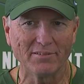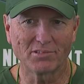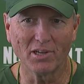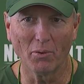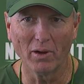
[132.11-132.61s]

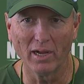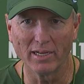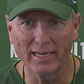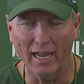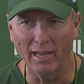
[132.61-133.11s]
So, uh,
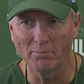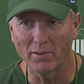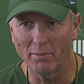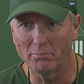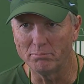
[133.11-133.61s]
yeah, I'm,
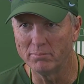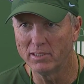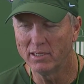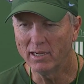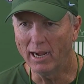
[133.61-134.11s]
I'm,
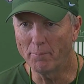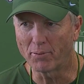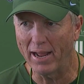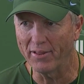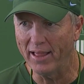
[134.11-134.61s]
I'm
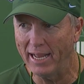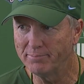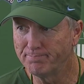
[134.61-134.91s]
proud of that.